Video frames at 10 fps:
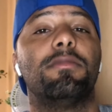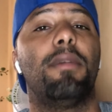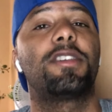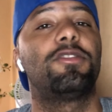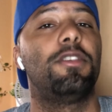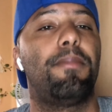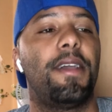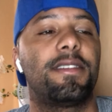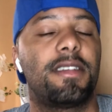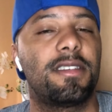And make sure you
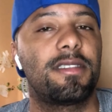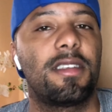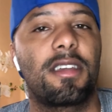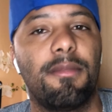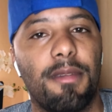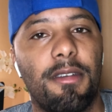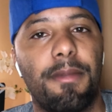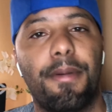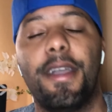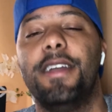pay attention to the community
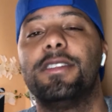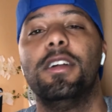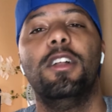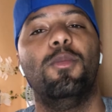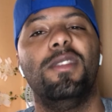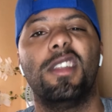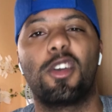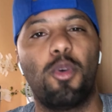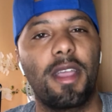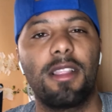page. We did a
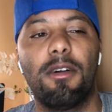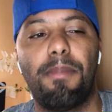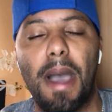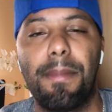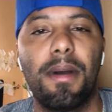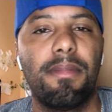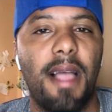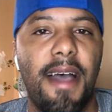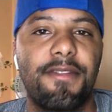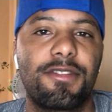quick little pop-up
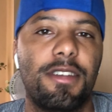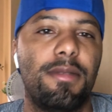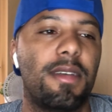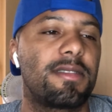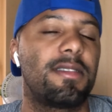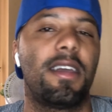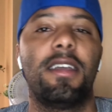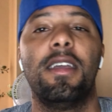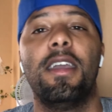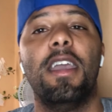live stream
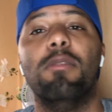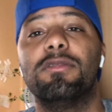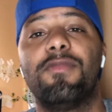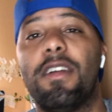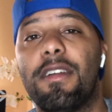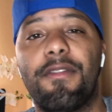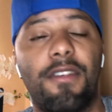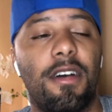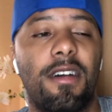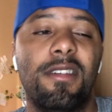yesterday. It was very
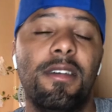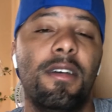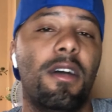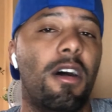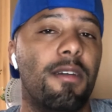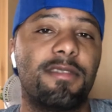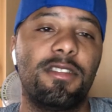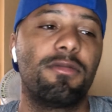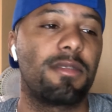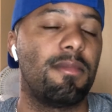fun um, to
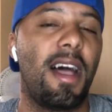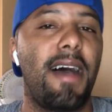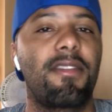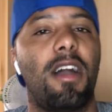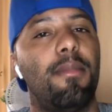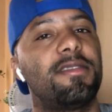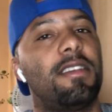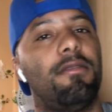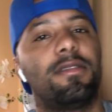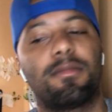do some live
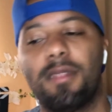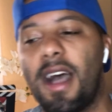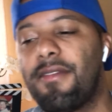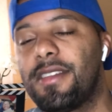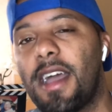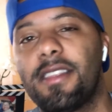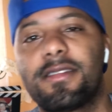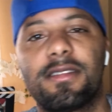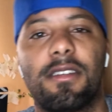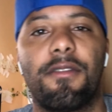commentary and some live
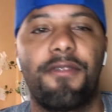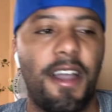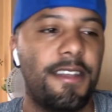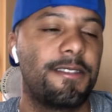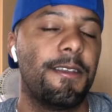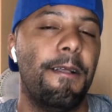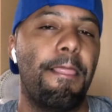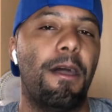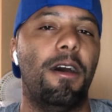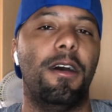analysis of the fights.
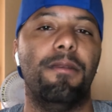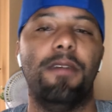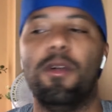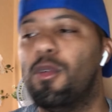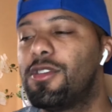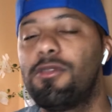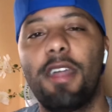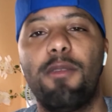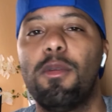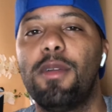Um, and we'll do
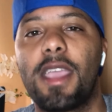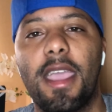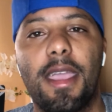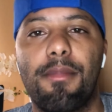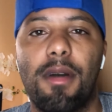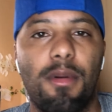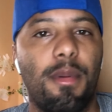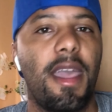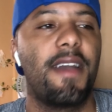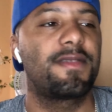that when we can, bro, when
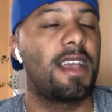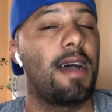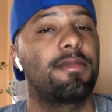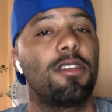we have time.